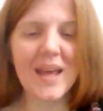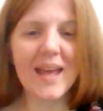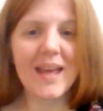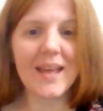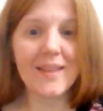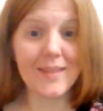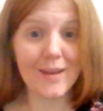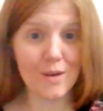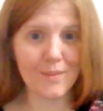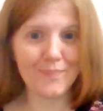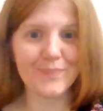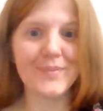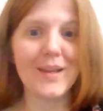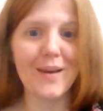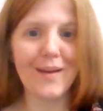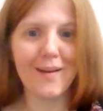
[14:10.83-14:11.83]

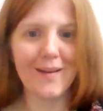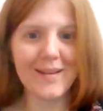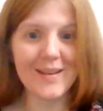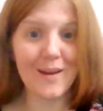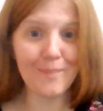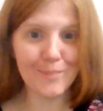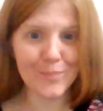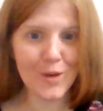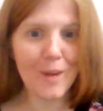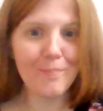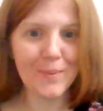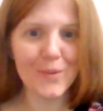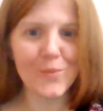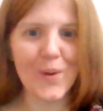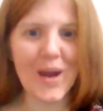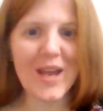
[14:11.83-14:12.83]
The
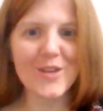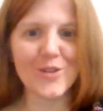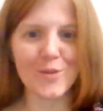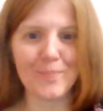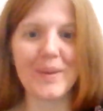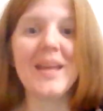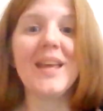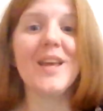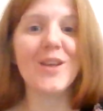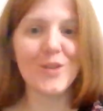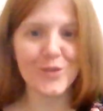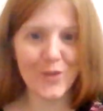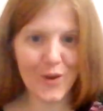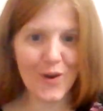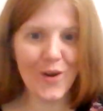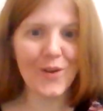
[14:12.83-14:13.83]
proper way should be
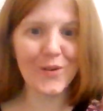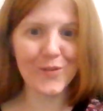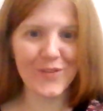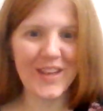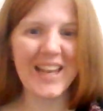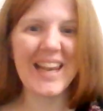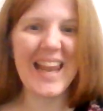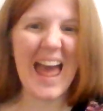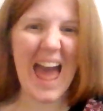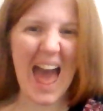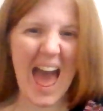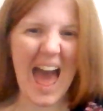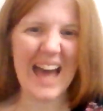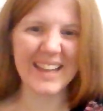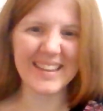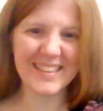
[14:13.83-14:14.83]
jag vill
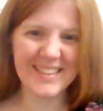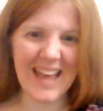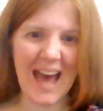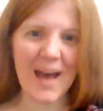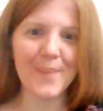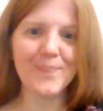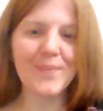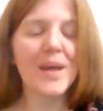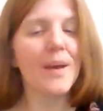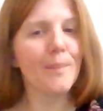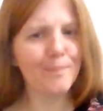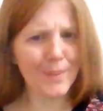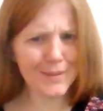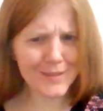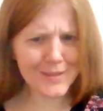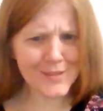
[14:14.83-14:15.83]
äta.
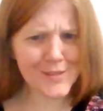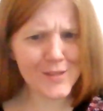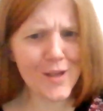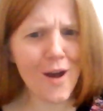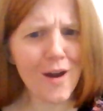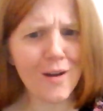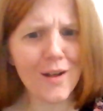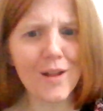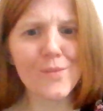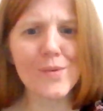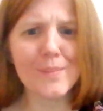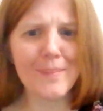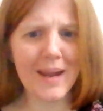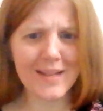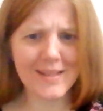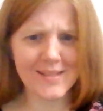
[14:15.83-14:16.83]
But in Stockholm we
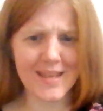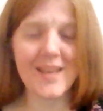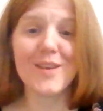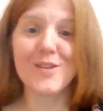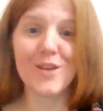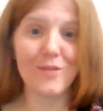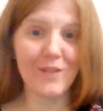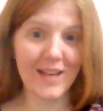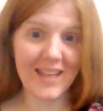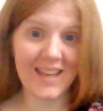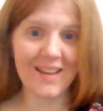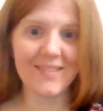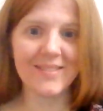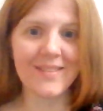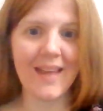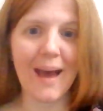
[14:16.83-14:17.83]
might say jag vill
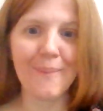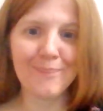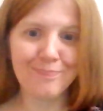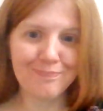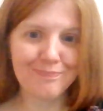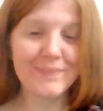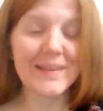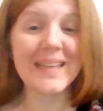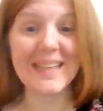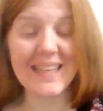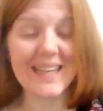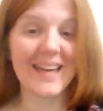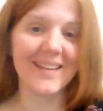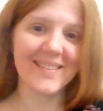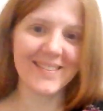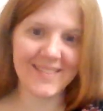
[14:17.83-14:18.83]
äta.
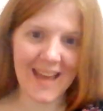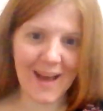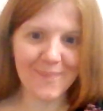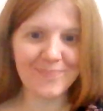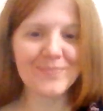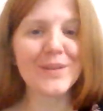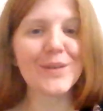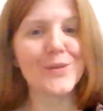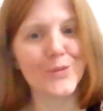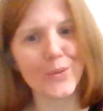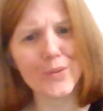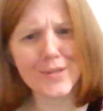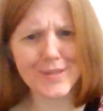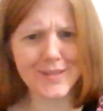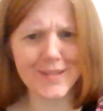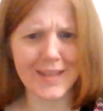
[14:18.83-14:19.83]
Äta. So
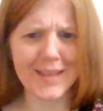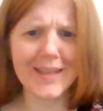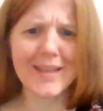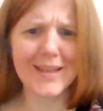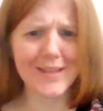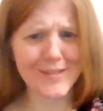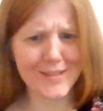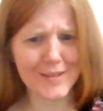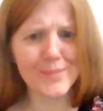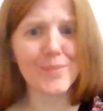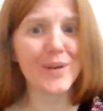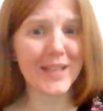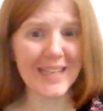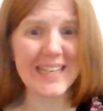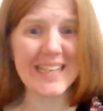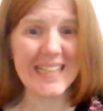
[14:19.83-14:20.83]
you see, it sounds more
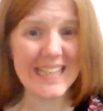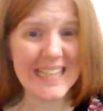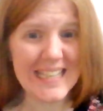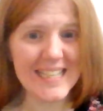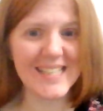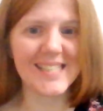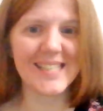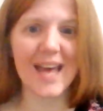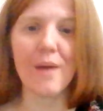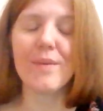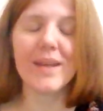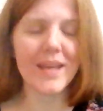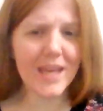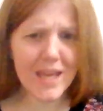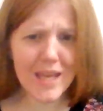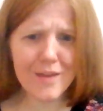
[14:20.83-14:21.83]
like an e sound,
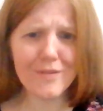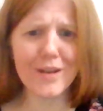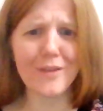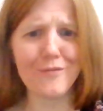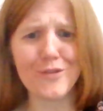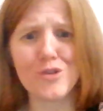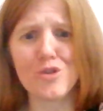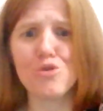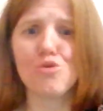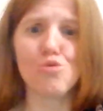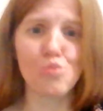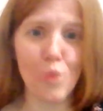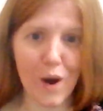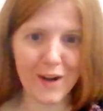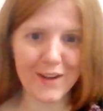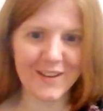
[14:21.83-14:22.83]
even if it's just
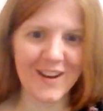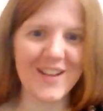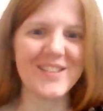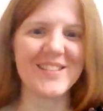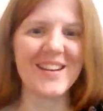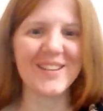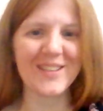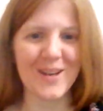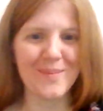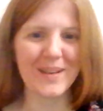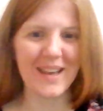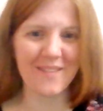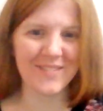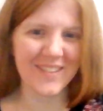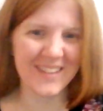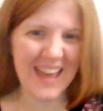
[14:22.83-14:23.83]
one consonant coming
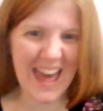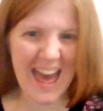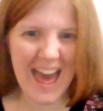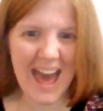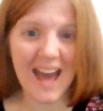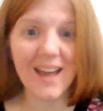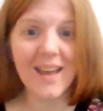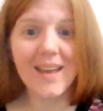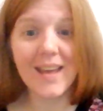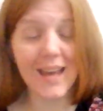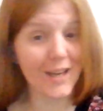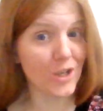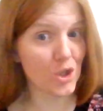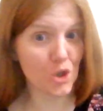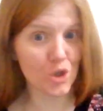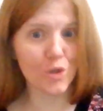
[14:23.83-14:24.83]
after the ä, and
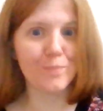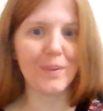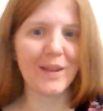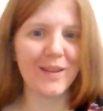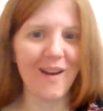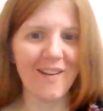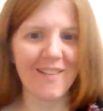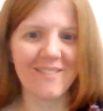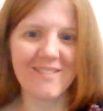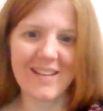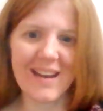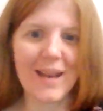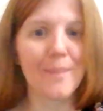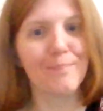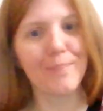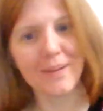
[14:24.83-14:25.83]
it should be long
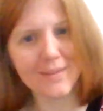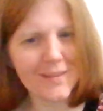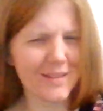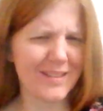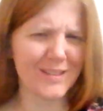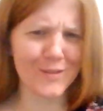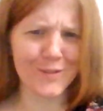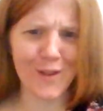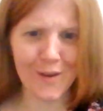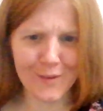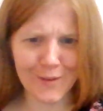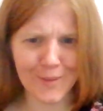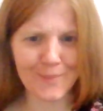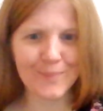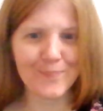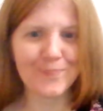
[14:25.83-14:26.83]
really, but not in
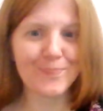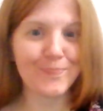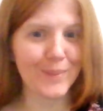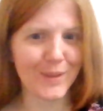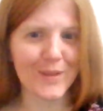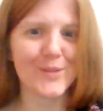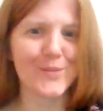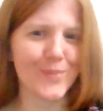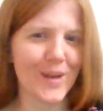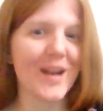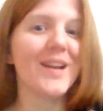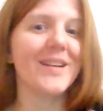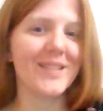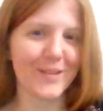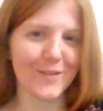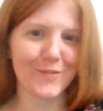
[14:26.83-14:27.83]
Stockholm because we are
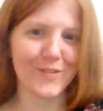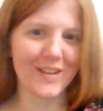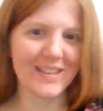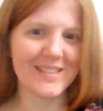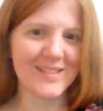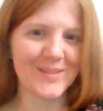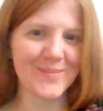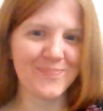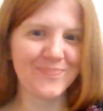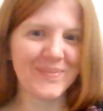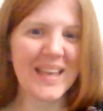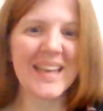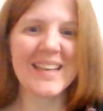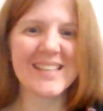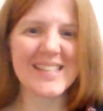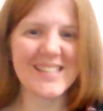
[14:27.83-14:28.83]
different.
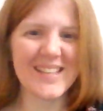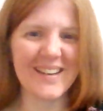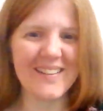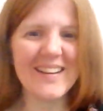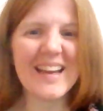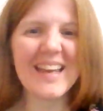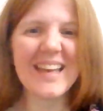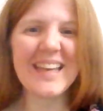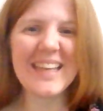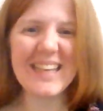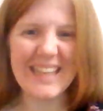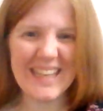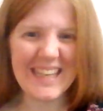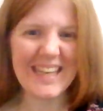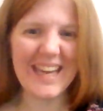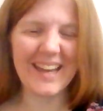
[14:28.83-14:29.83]
So
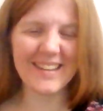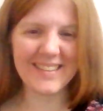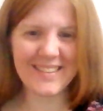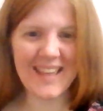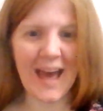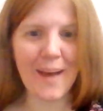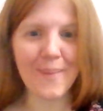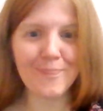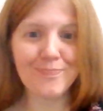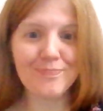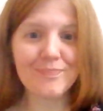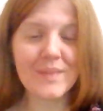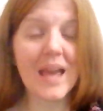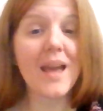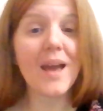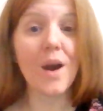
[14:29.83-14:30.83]
äta.
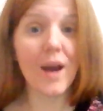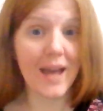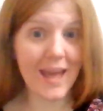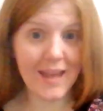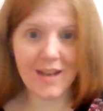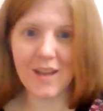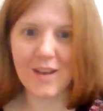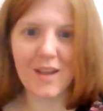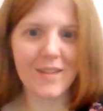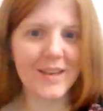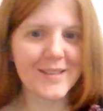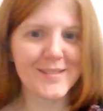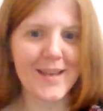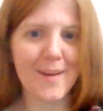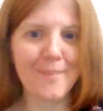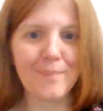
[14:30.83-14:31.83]
And another
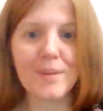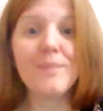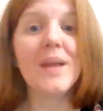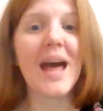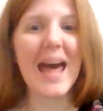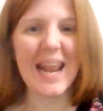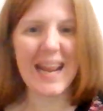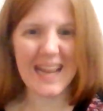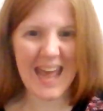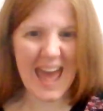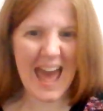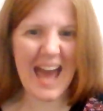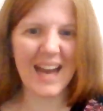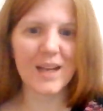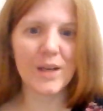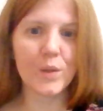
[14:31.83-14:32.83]
example,
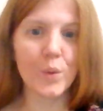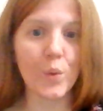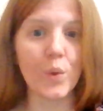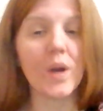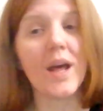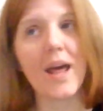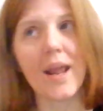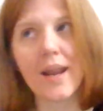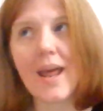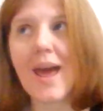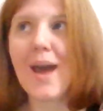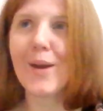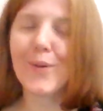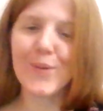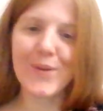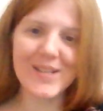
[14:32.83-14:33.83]
räkor.
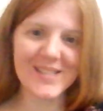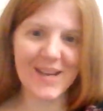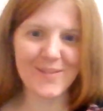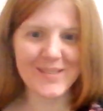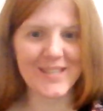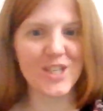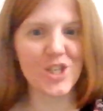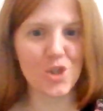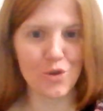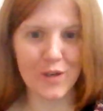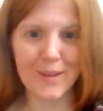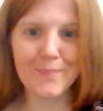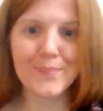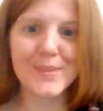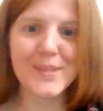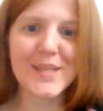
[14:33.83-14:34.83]
Räkor is how we say
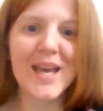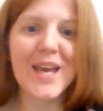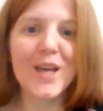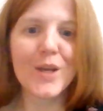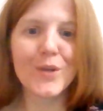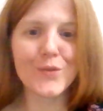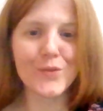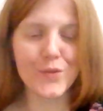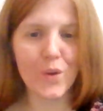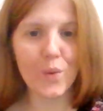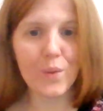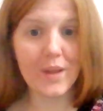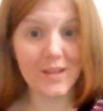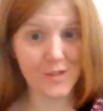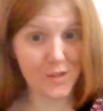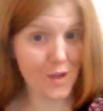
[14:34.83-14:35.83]
shrimps. So
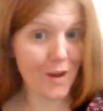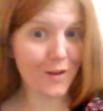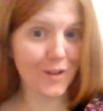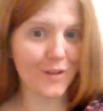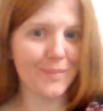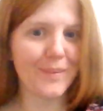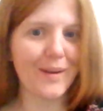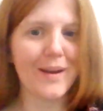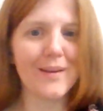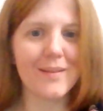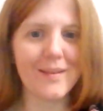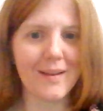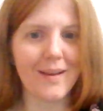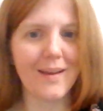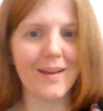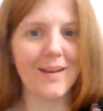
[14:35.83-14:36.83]
a
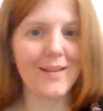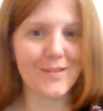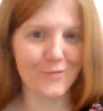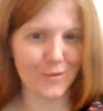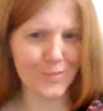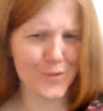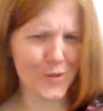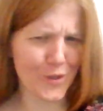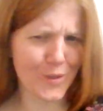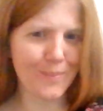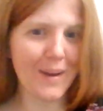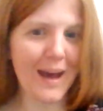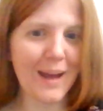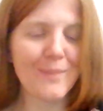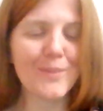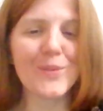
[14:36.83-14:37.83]
Stockholmer from
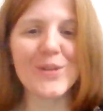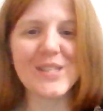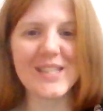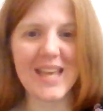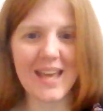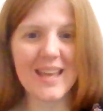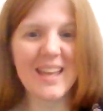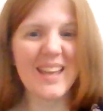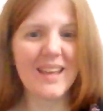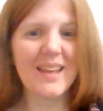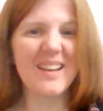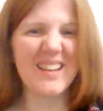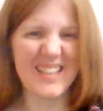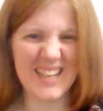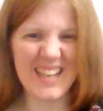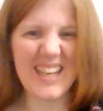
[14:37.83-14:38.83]
Södermalm would say
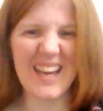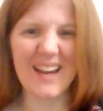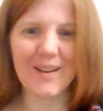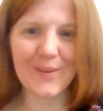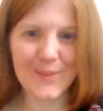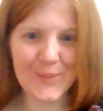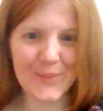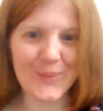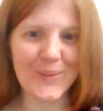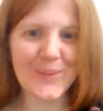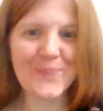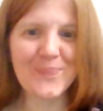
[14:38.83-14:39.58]
räkor.